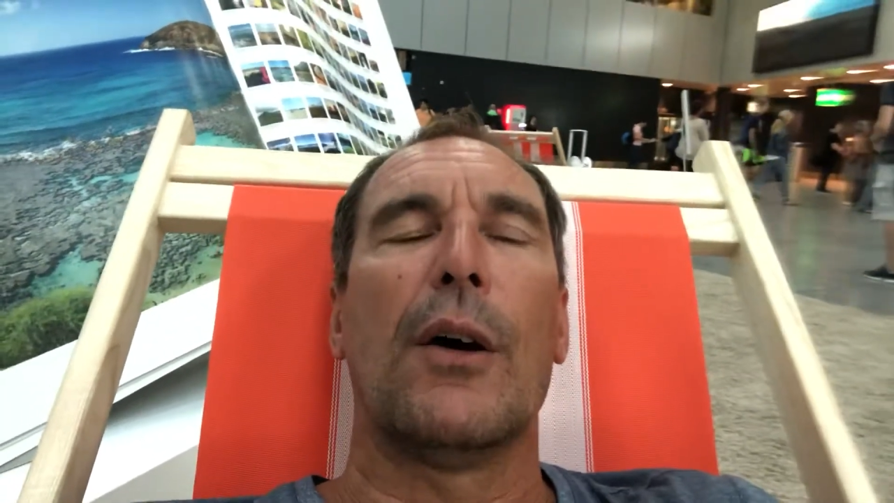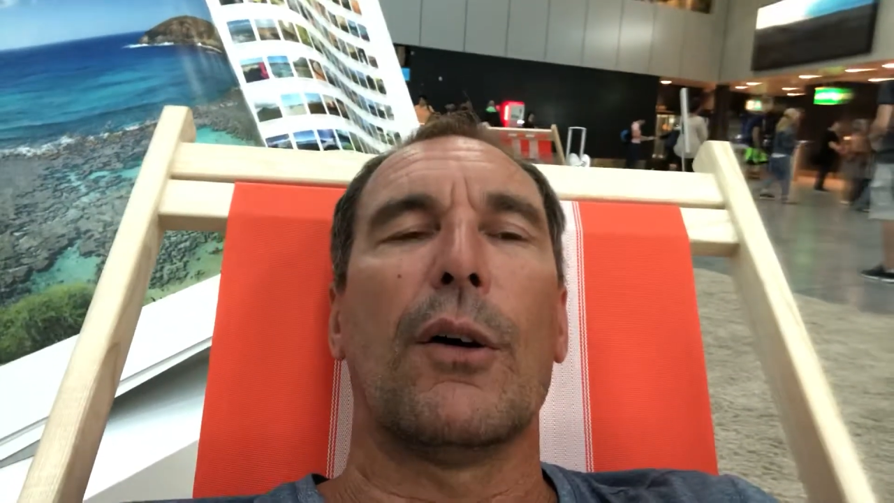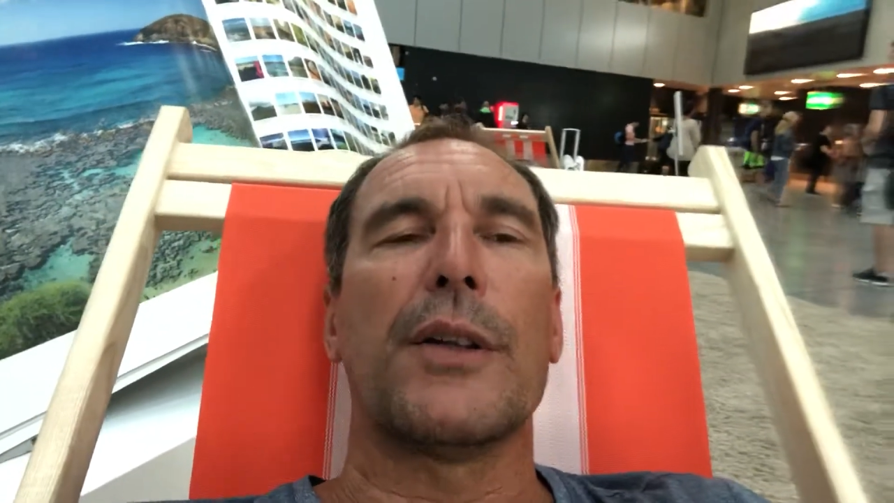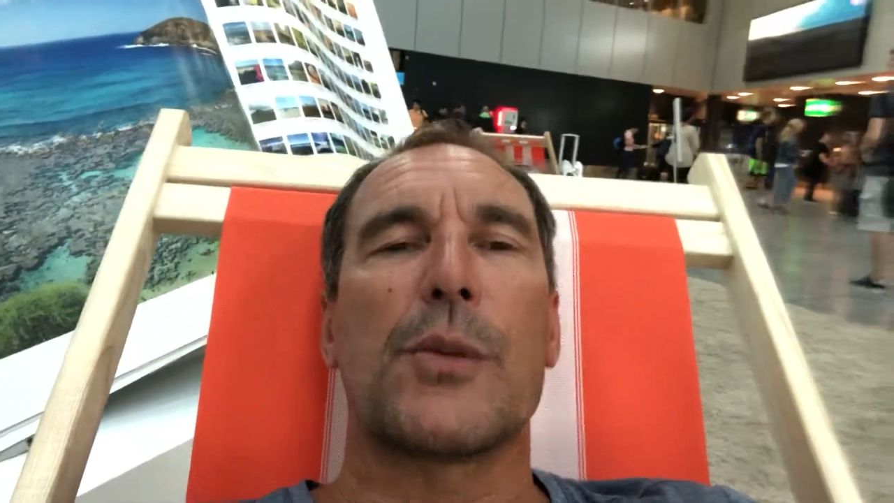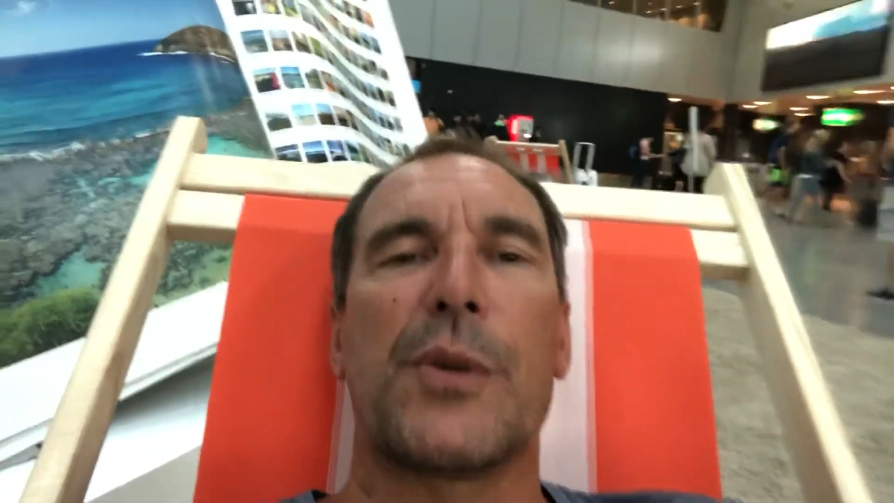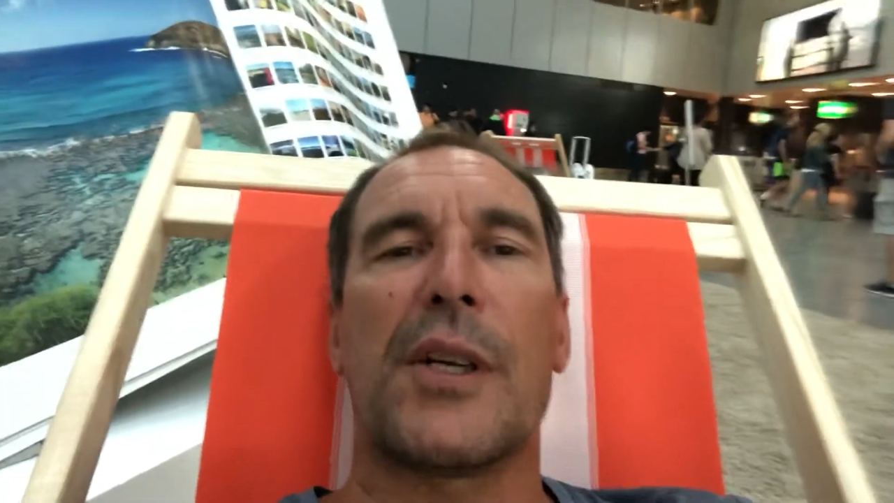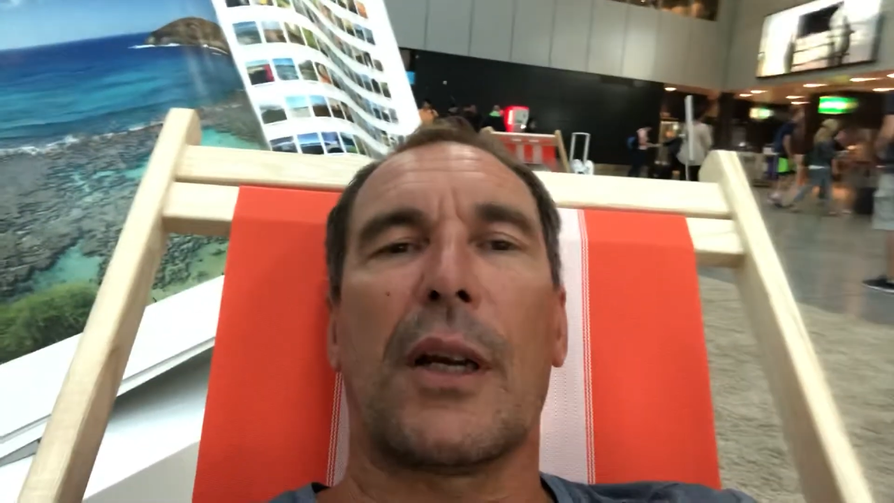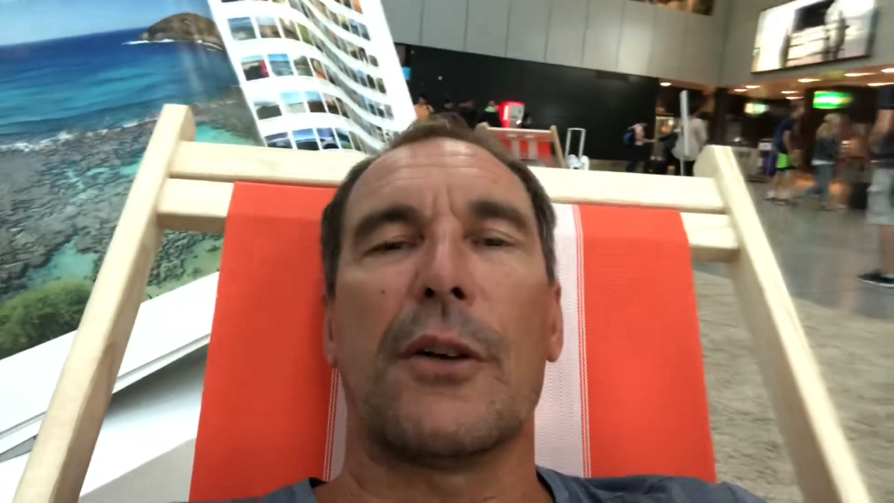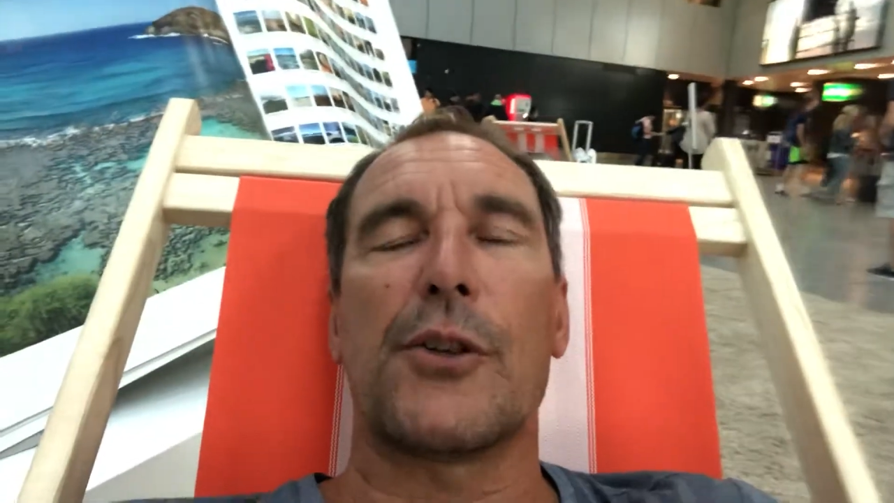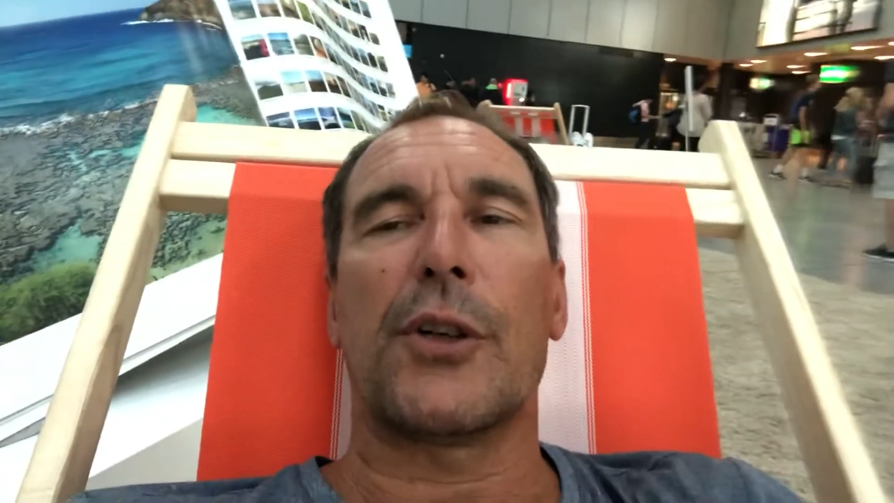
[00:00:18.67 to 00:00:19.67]
On this
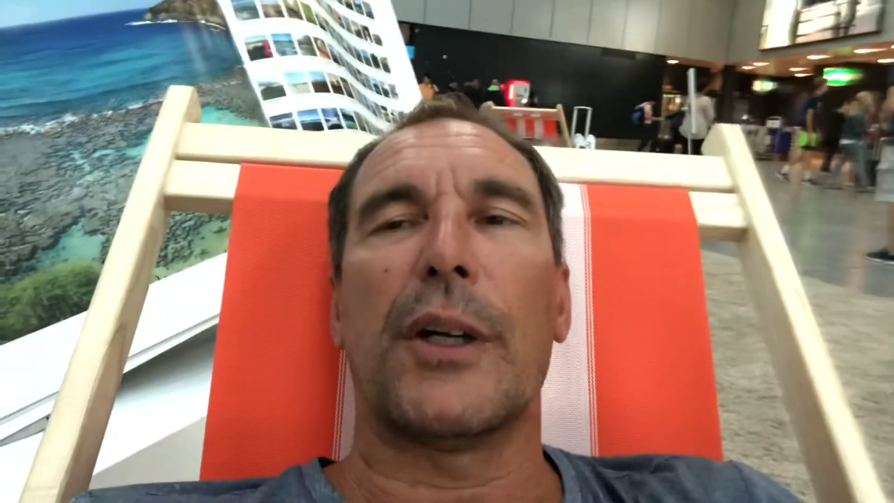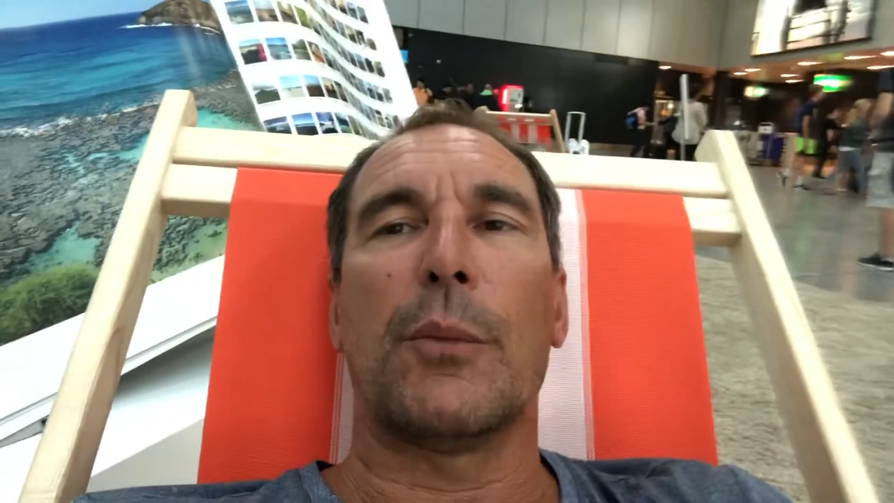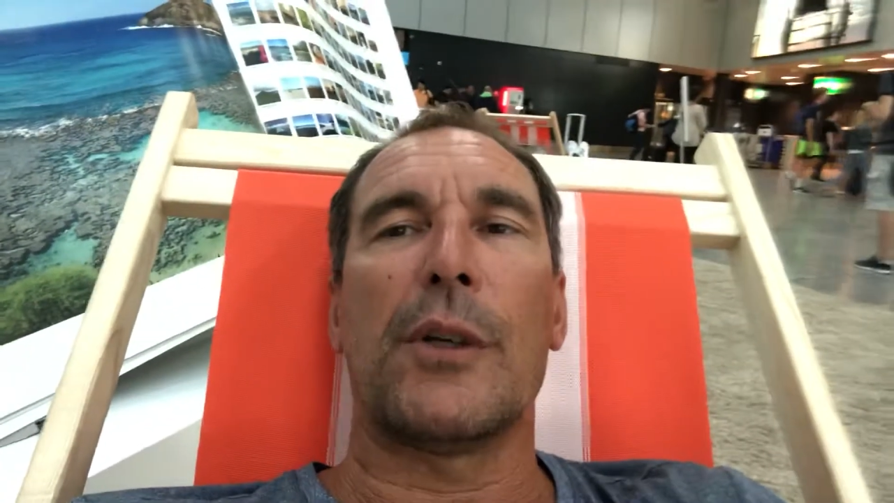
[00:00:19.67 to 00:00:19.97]
particular trip,